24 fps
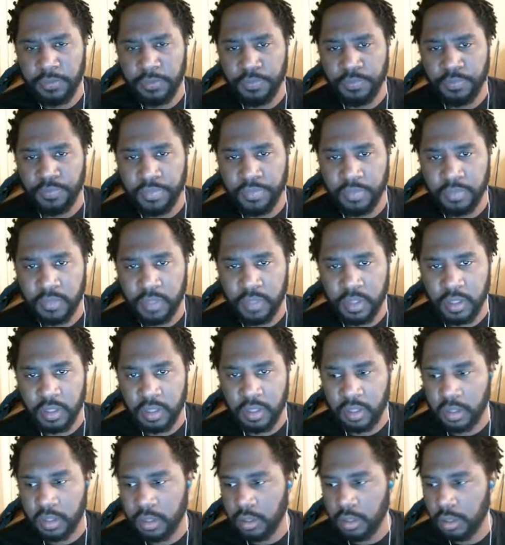
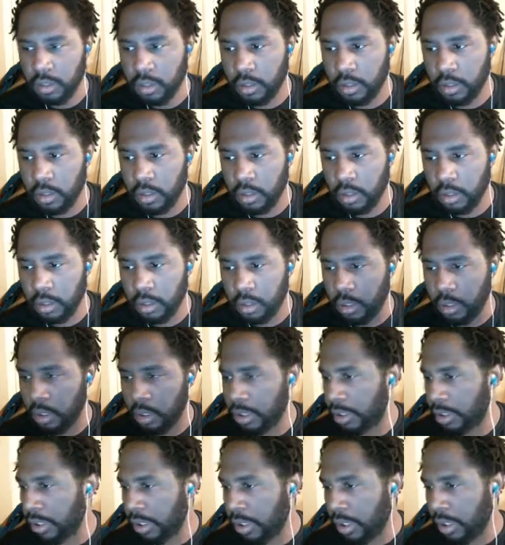
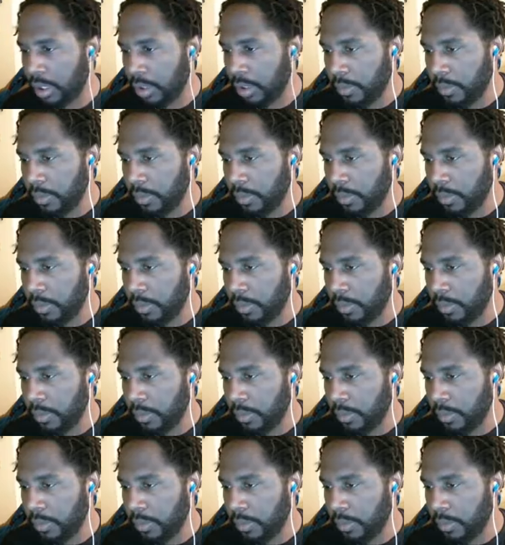Nothing is said.